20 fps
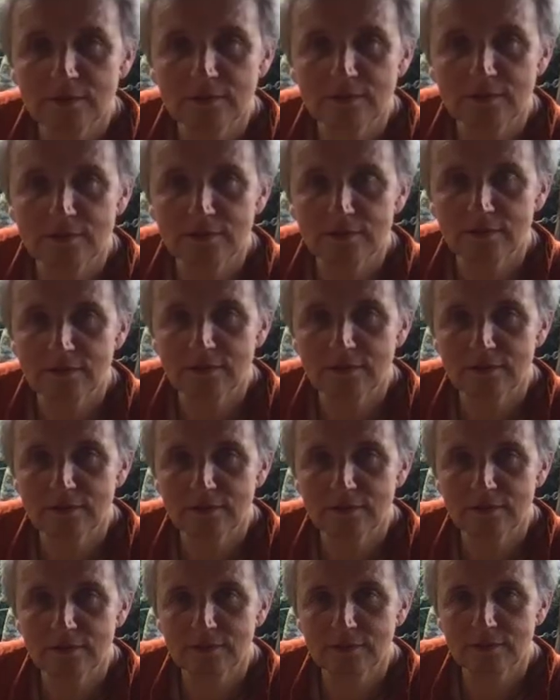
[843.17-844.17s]

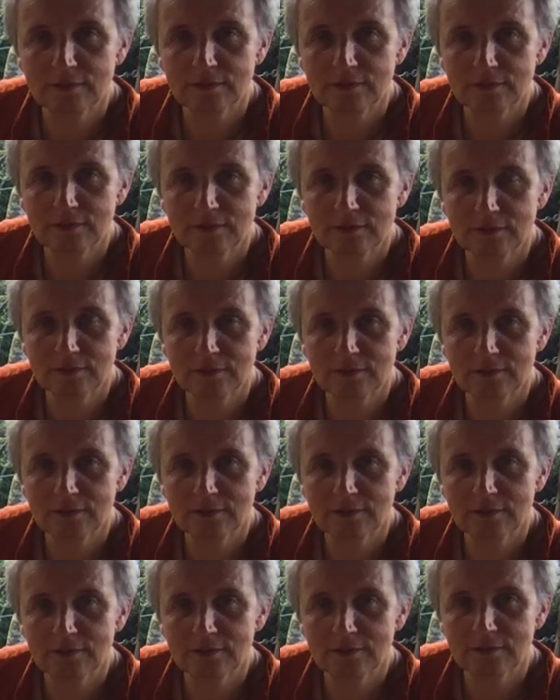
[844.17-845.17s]

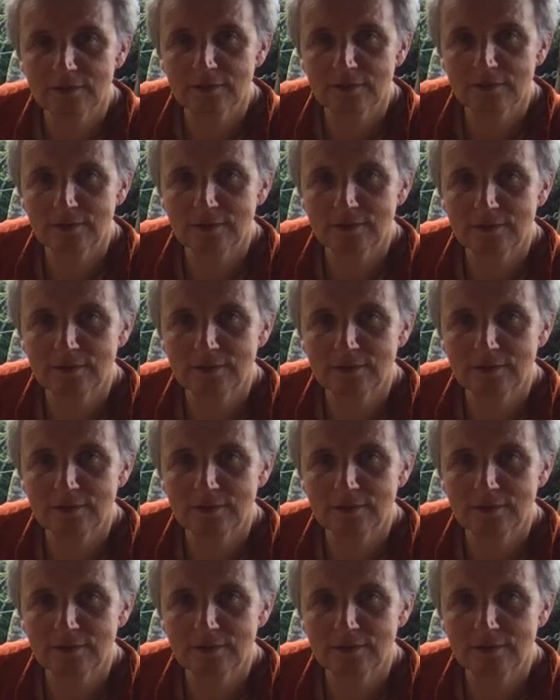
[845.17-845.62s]
Nobody speaks.